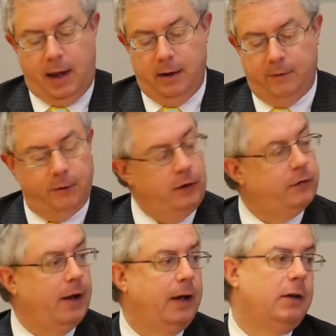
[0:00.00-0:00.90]
and
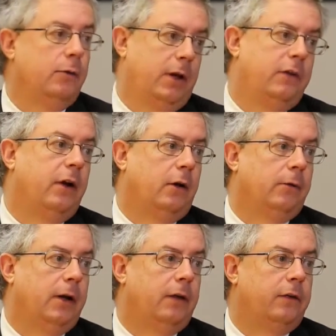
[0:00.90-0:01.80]
freestanding
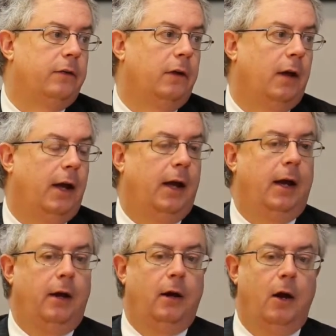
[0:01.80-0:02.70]
retail REITs.
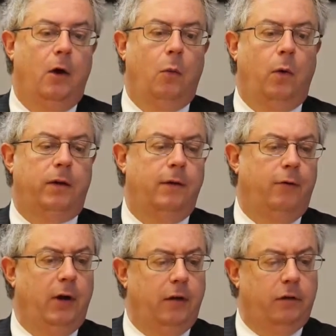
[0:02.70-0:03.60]
And what
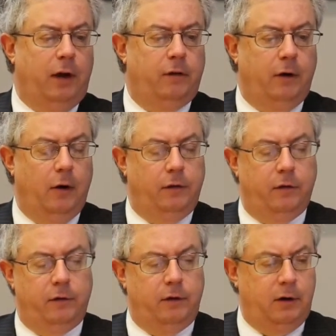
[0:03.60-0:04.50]
differentiates
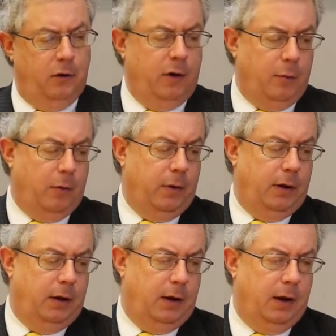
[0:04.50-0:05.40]
those is, number
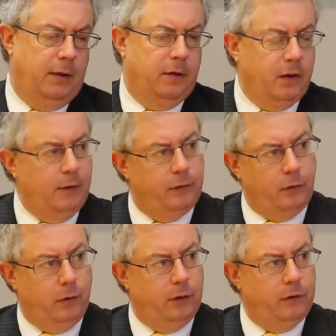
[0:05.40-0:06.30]
one, in the
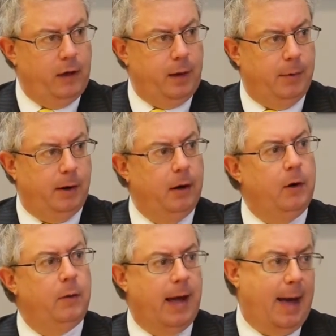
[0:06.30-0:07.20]
self-storage segment,
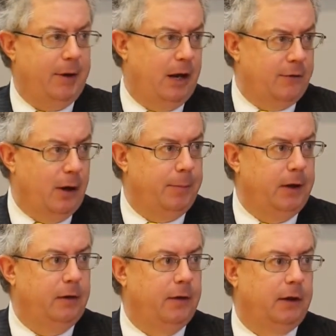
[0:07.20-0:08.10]
we happen to have
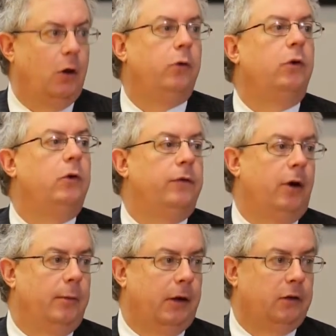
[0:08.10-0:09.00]
companies that don't use
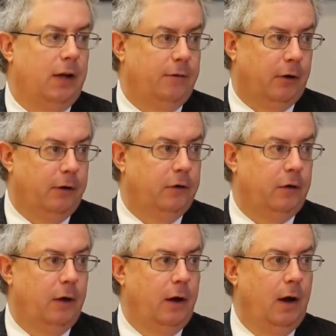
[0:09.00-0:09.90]
very much
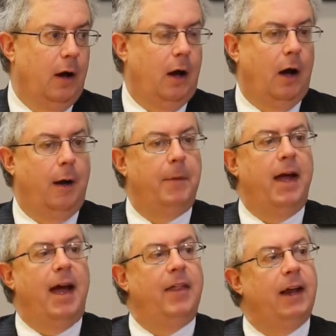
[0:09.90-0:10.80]
leverage, and
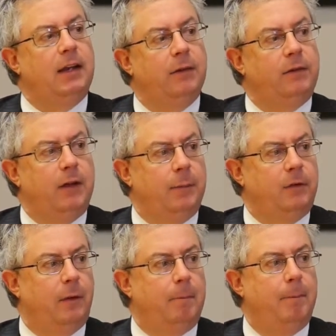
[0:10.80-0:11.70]
that gives them
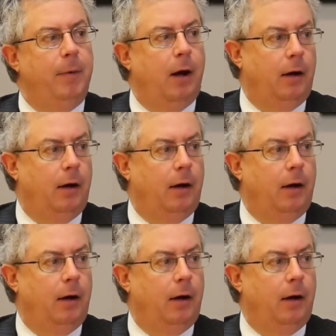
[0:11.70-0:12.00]
some